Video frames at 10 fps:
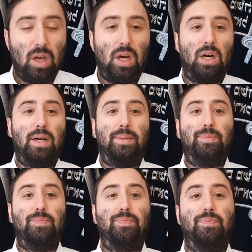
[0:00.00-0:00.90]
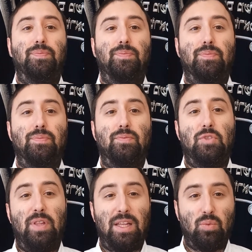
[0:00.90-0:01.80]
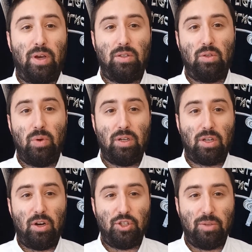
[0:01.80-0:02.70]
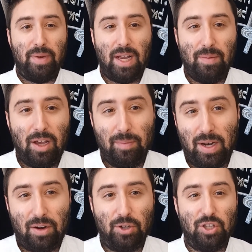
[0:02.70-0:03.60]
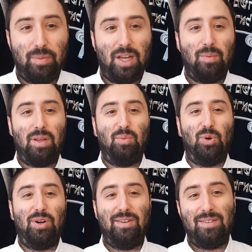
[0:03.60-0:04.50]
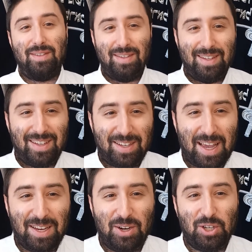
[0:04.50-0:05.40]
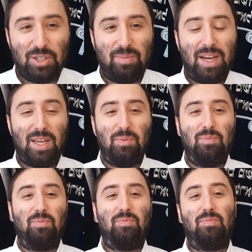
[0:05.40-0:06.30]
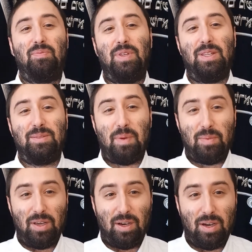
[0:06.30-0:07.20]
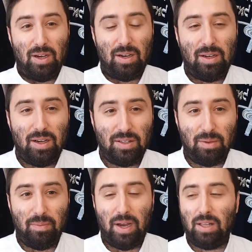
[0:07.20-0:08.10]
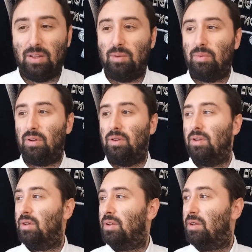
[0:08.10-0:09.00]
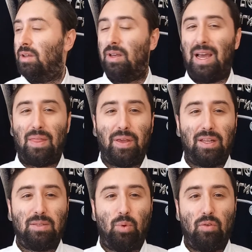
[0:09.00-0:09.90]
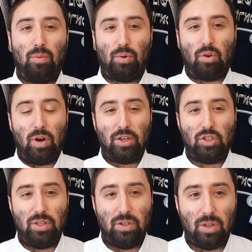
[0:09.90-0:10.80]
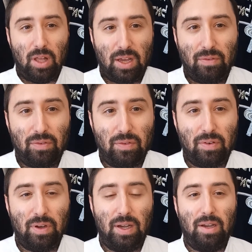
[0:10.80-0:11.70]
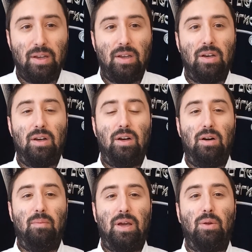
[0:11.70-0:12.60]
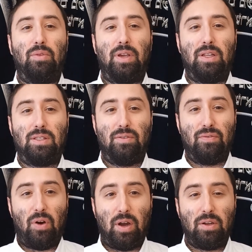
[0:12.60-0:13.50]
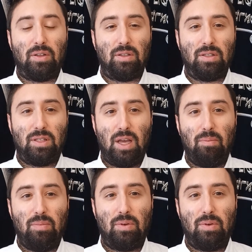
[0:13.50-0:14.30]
So that's why I used to wear the Yerei Shamayim. Now I'm not a Yerei Shamayim anymore. Again, Yerei Shamayim is maybe it's a milah, but I think it's more of a progression in your life. I don't think it's the final step.